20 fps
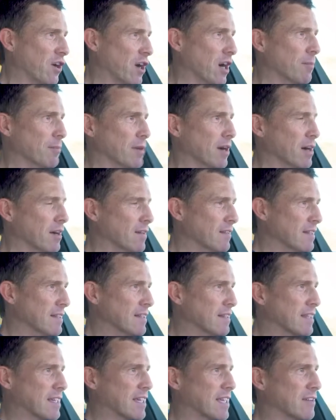firmer,
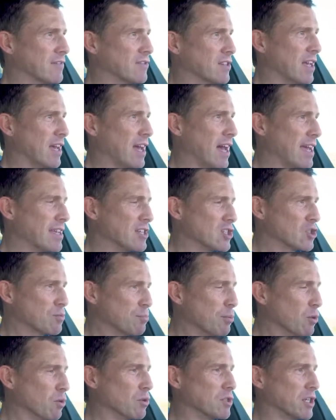gives it a
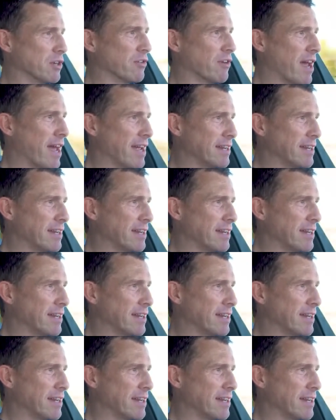sportier